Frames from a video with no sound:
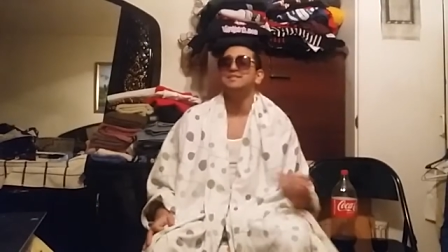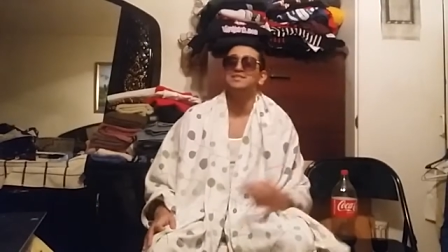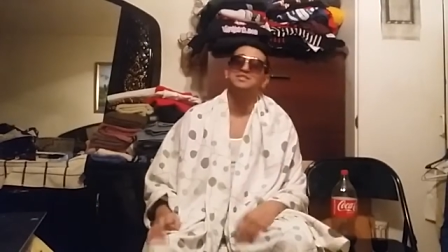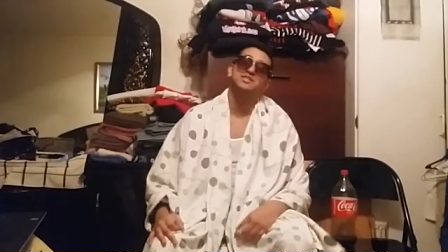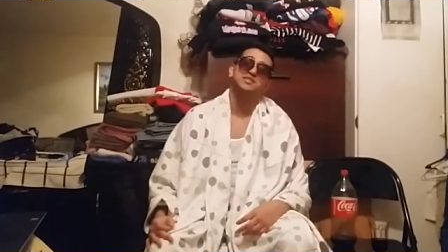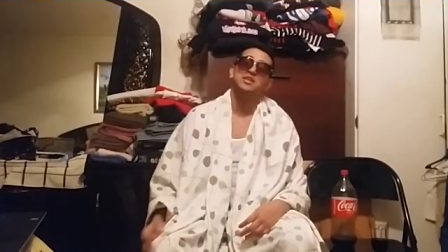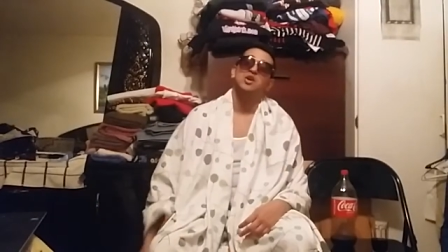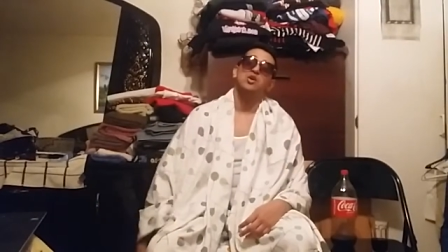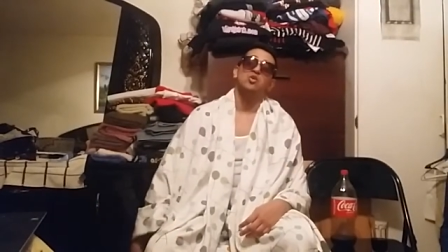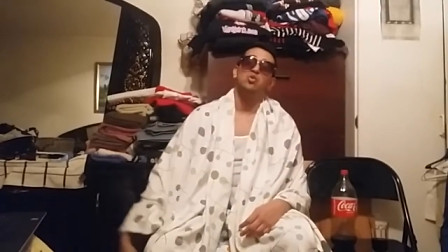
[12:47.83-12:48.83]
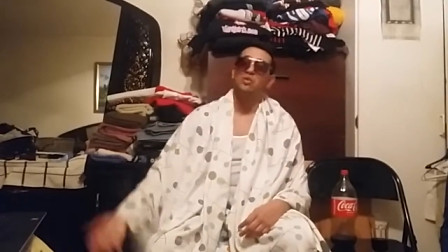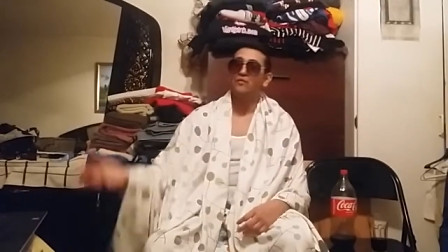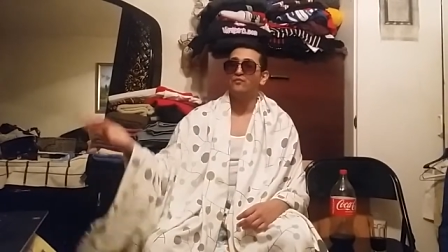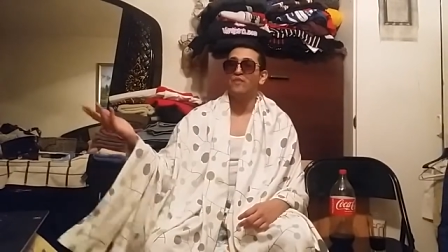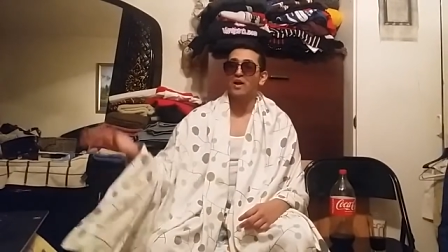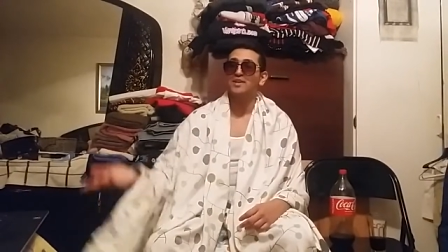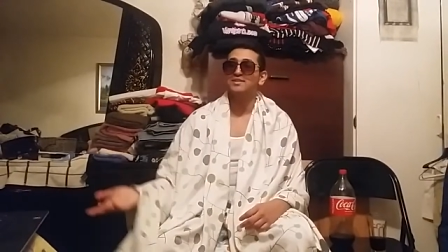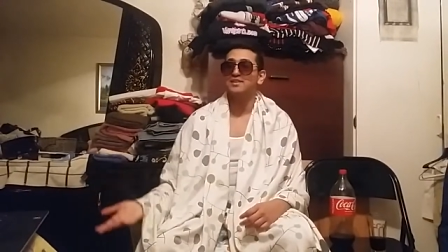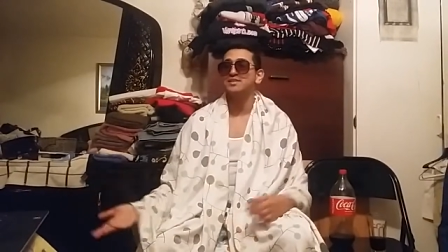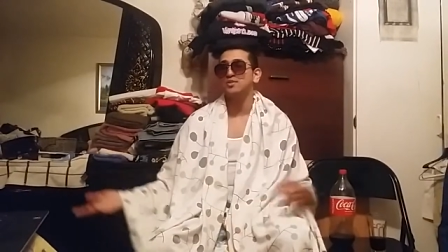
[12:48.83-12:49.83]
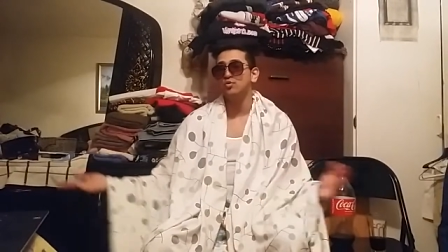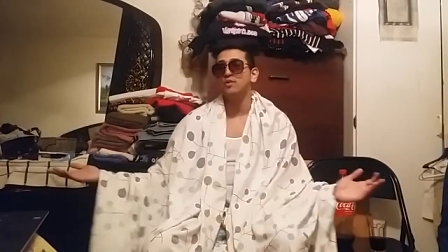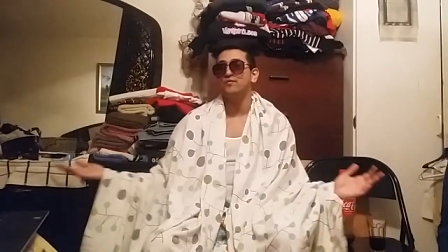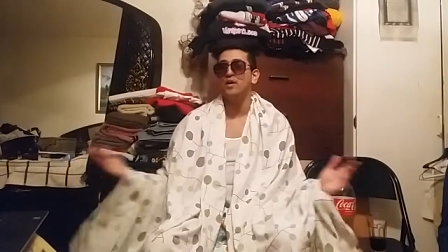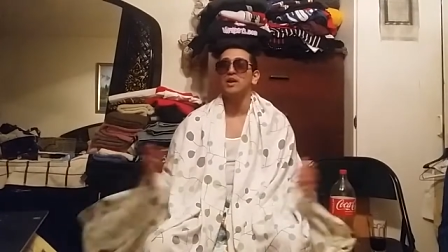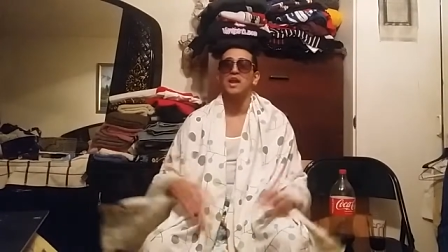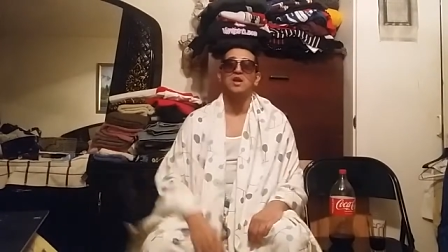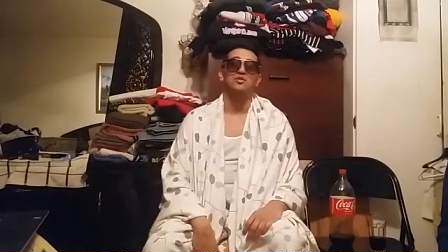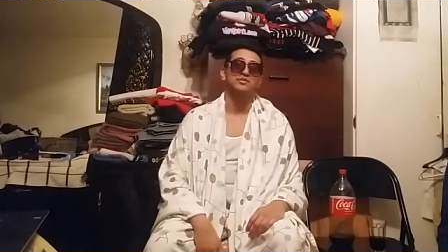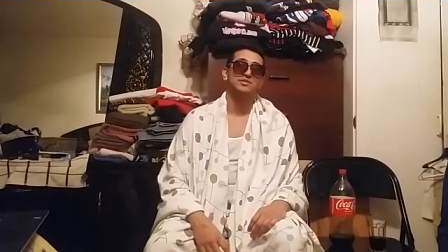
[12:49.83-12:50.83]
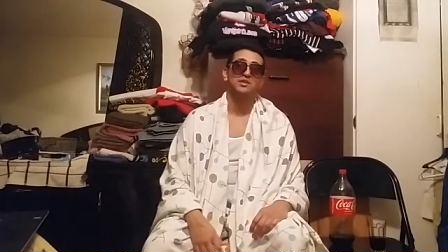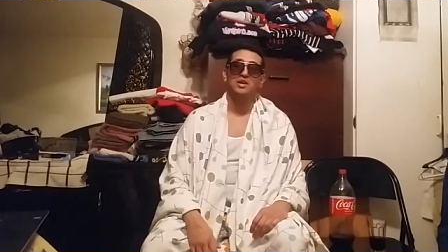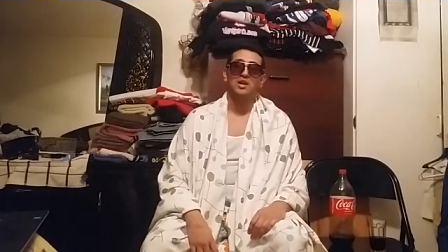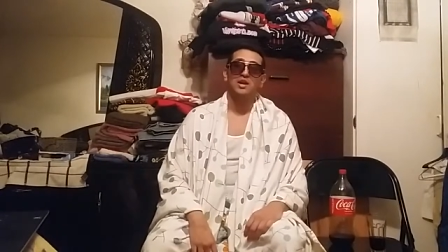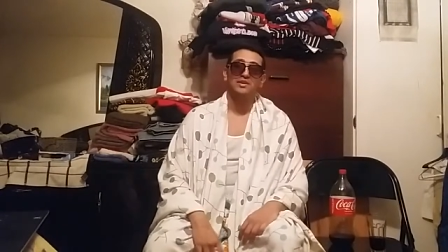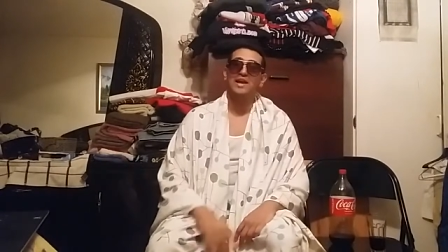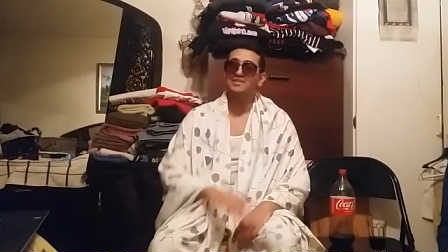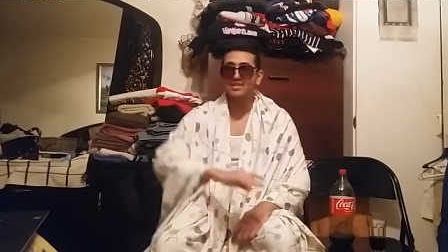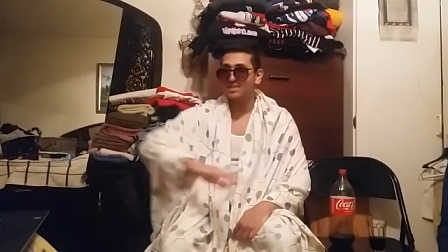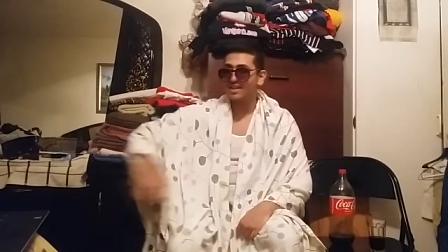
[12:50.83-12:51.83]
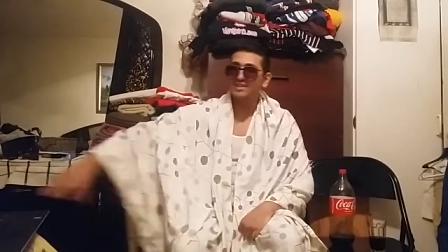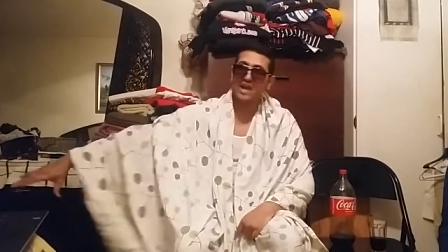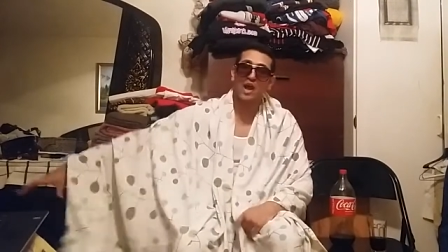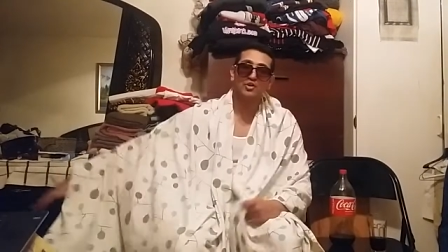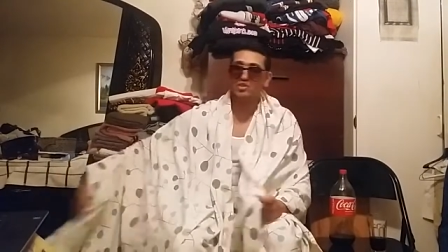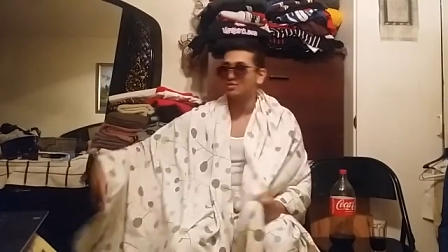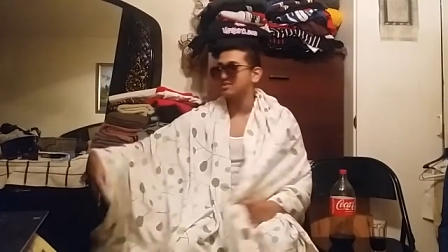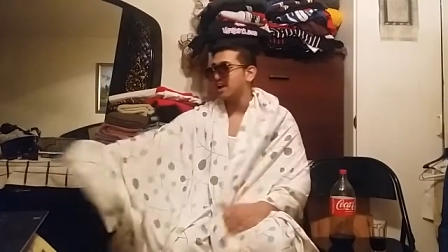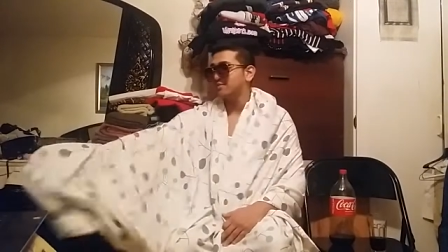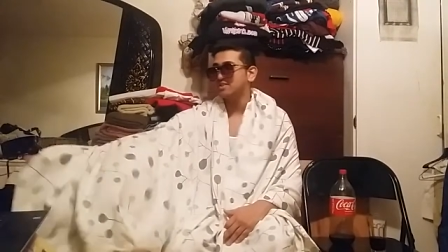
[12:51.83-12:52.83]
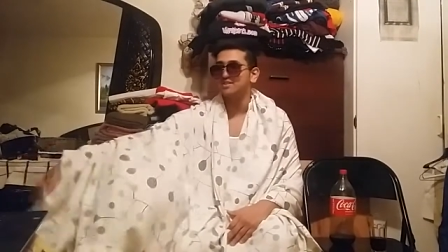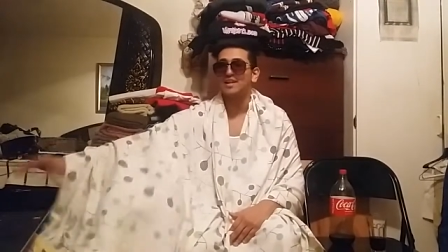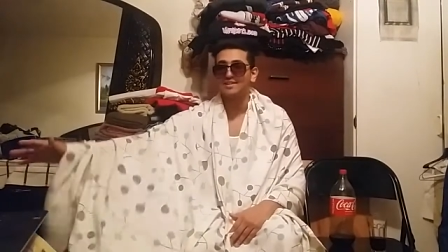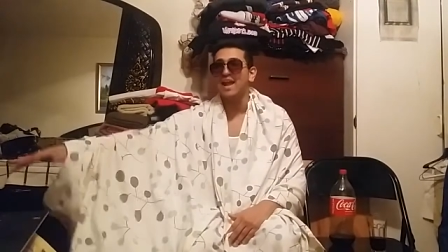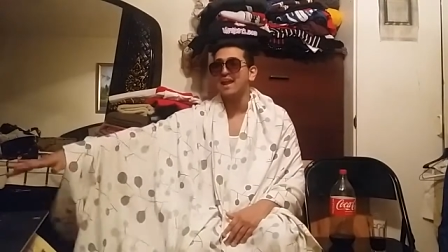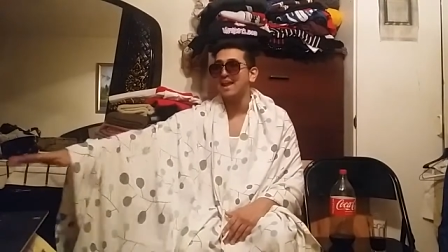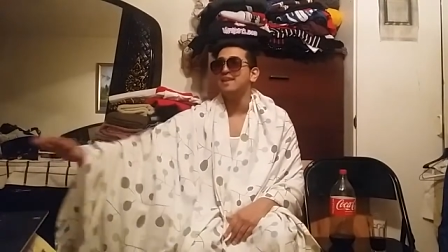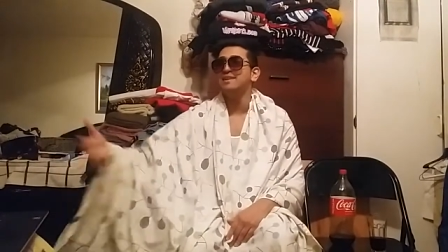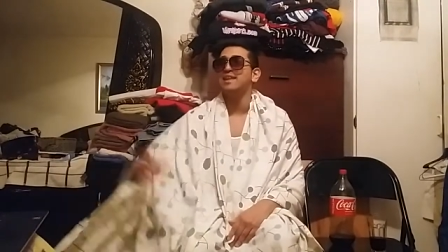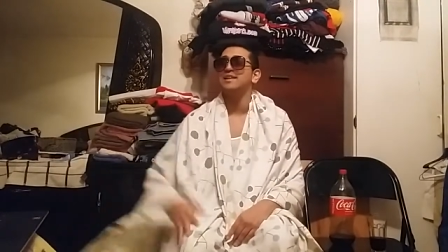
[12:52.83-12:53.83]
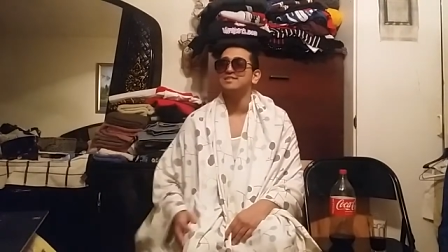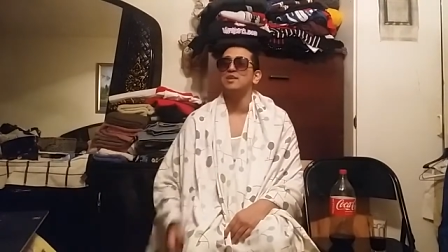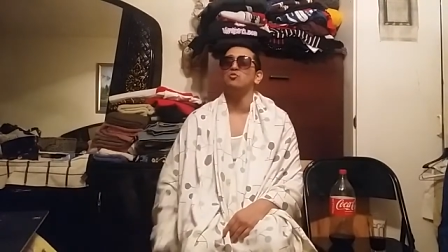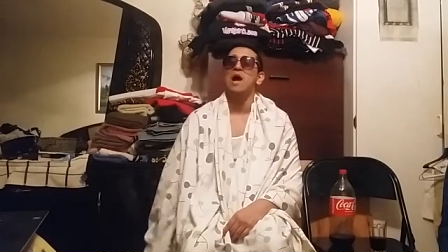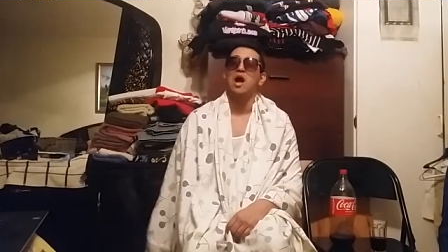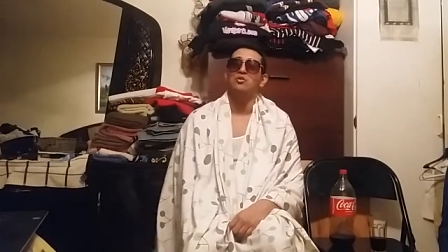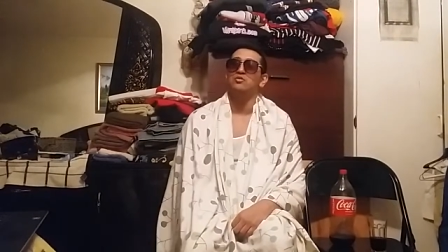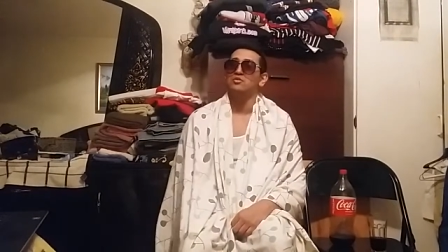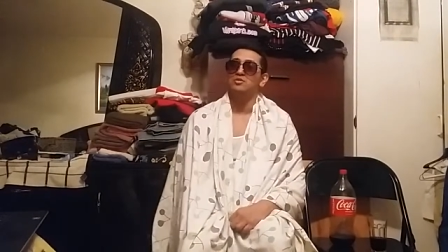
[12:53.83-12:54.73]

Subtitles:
This is just... Who the fuck is this and who the fuck cares? That's in the entire show. It's not even... Like, that ending is like, wow.